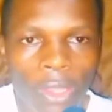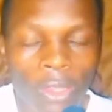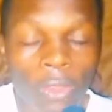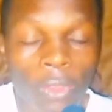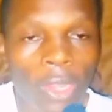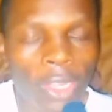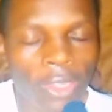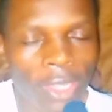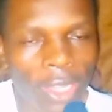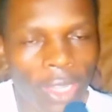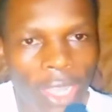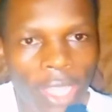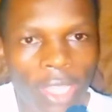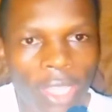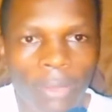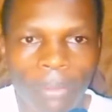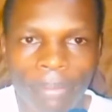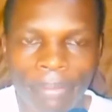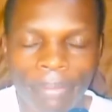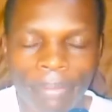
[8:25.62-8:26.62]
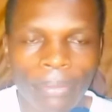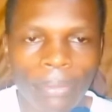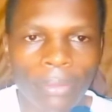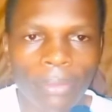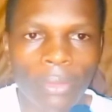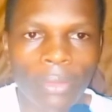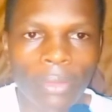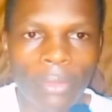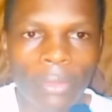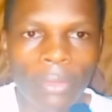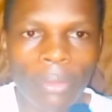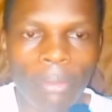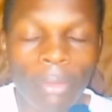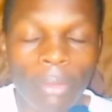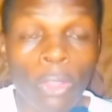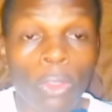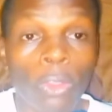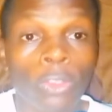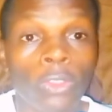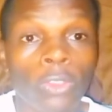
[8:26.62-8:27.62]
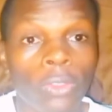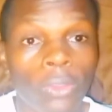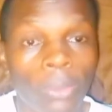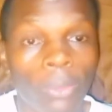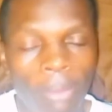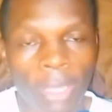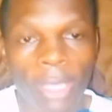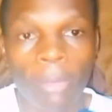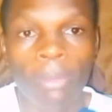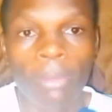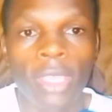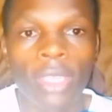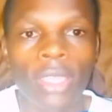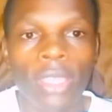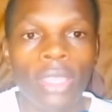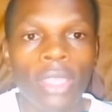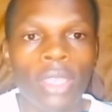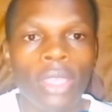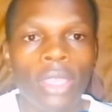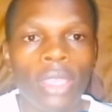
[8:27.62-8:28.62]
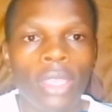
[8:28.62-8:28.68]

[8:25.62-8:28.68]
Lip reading: during the day because maybe